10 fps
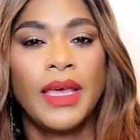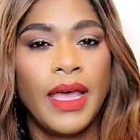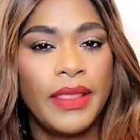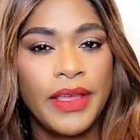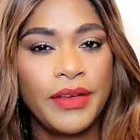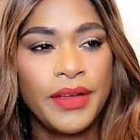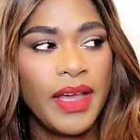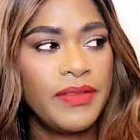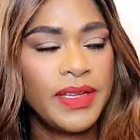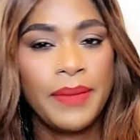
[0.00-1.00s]
And there you
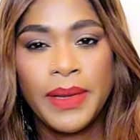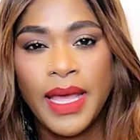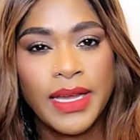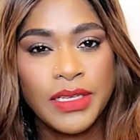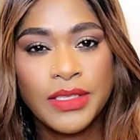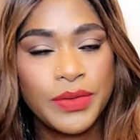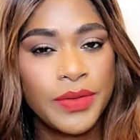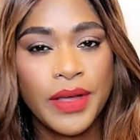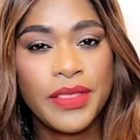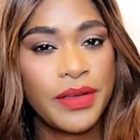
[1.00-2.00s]
have it. I mean, I could
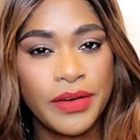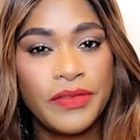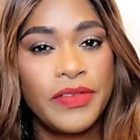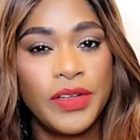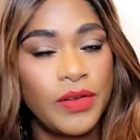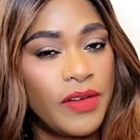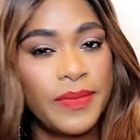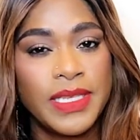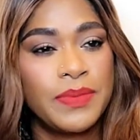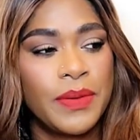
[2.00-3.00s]
do a third video
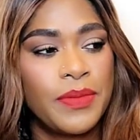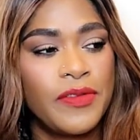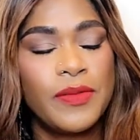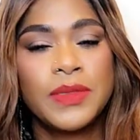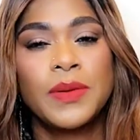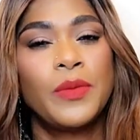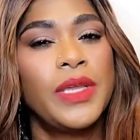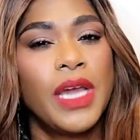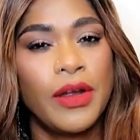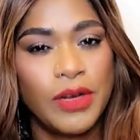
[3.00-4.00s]
of my spring perfumes, but
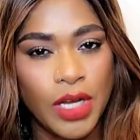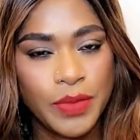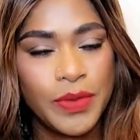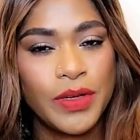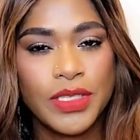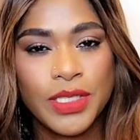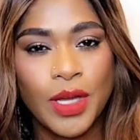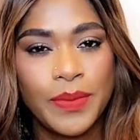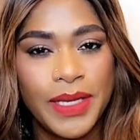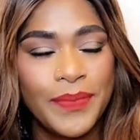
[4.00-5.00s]
we are not. We're gonna
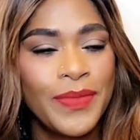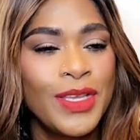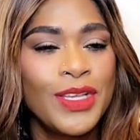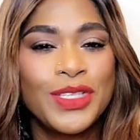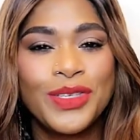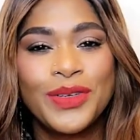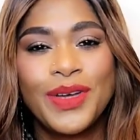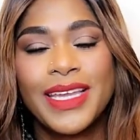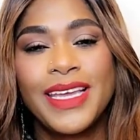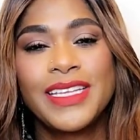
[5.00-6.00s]
stop here.
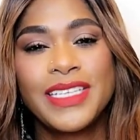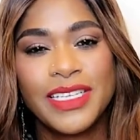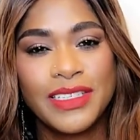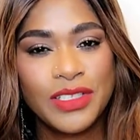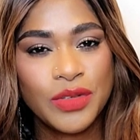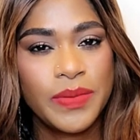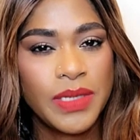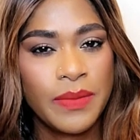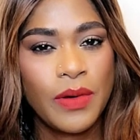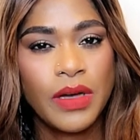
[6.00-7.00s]
So again, check the
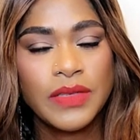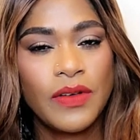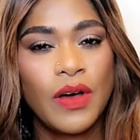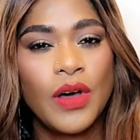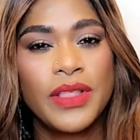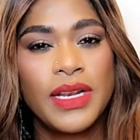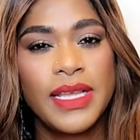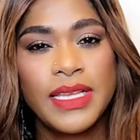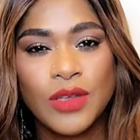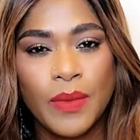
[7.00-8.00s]
description box for all the
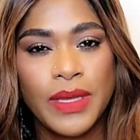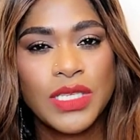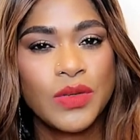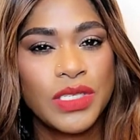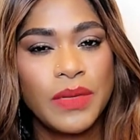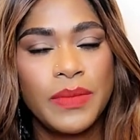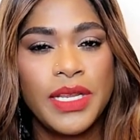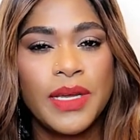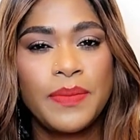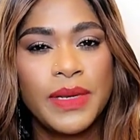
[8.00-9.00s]
links on my social
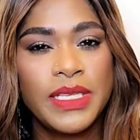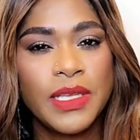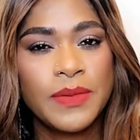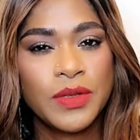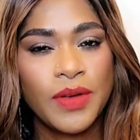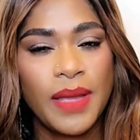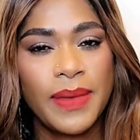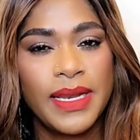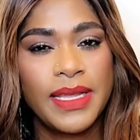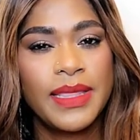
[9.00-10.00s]
media. Please
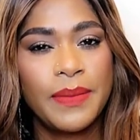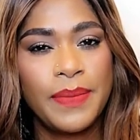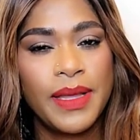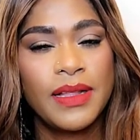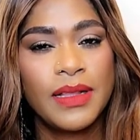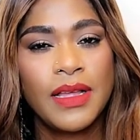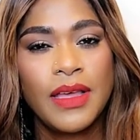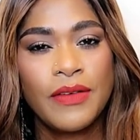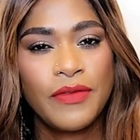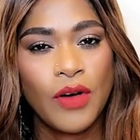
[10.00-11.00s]
subscribe and hit the bell
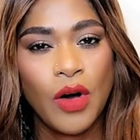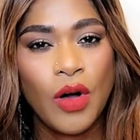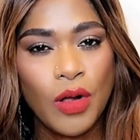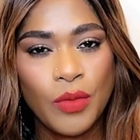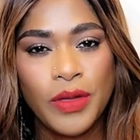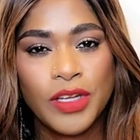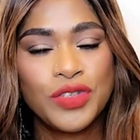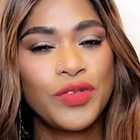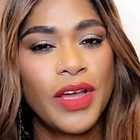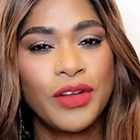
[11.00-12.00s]
for all. We are
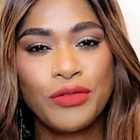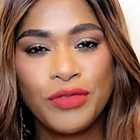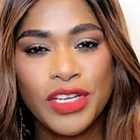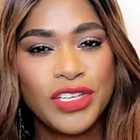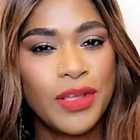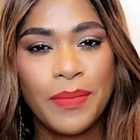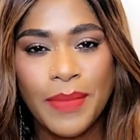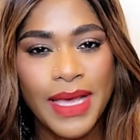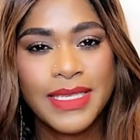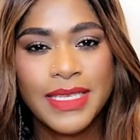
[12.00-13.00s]
trying to reach the
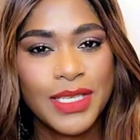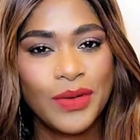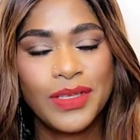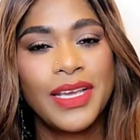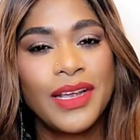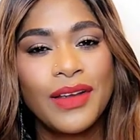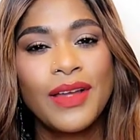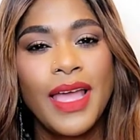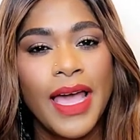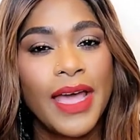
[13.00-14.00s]
masses out
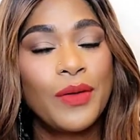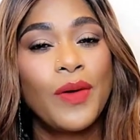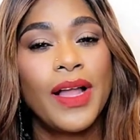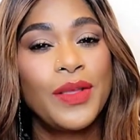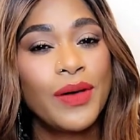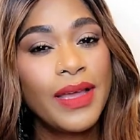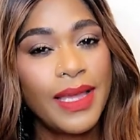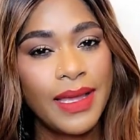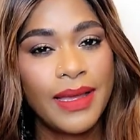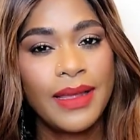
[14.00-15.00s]
here. And while you are
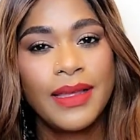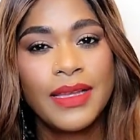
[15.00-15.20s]
here,